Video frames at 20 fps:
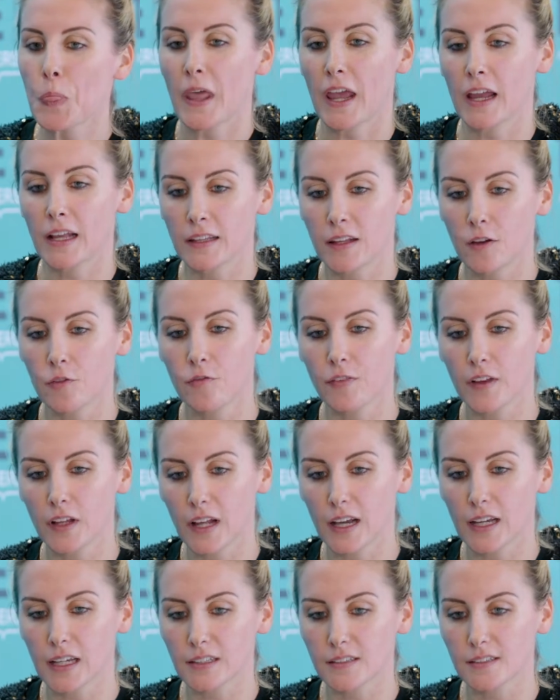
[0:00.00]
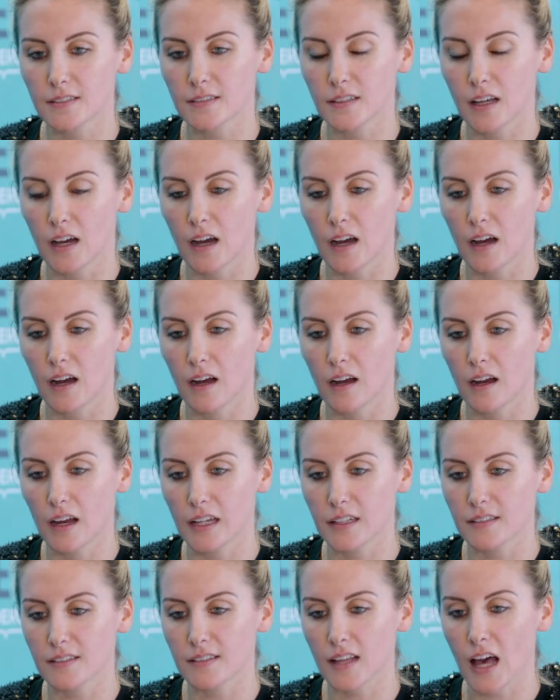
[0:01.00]
And I feel like it's
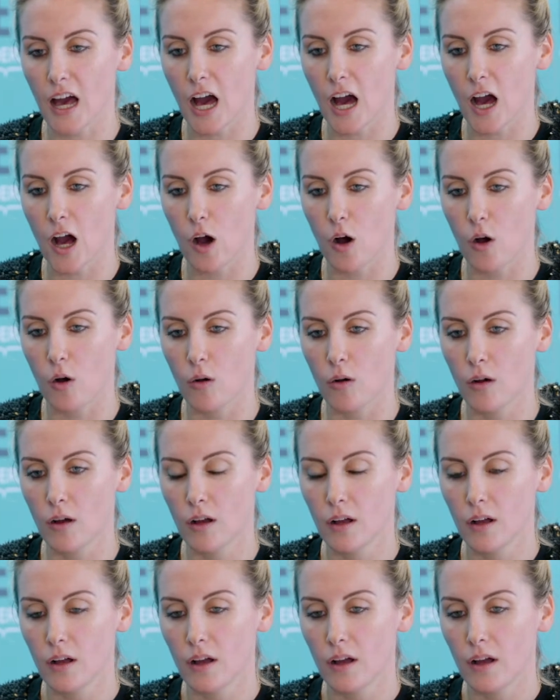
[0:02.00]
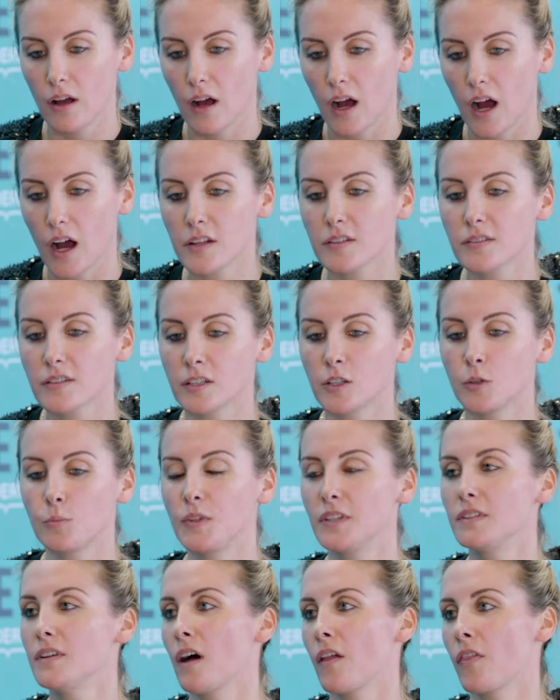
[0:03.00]
how it's going to
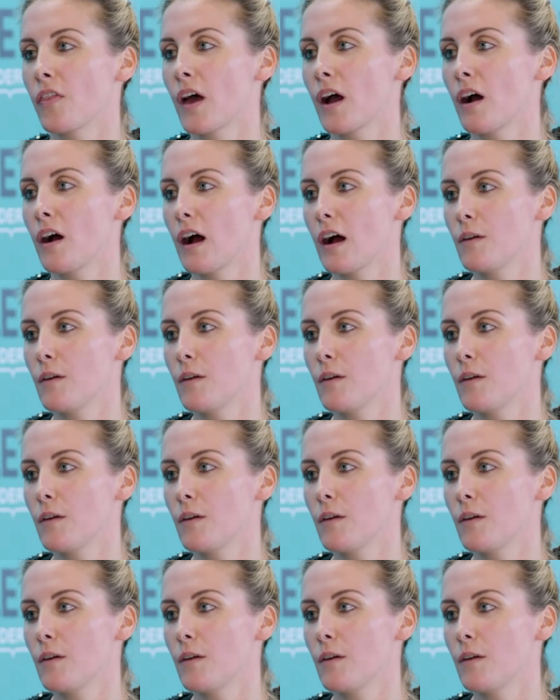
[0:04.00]
be done now.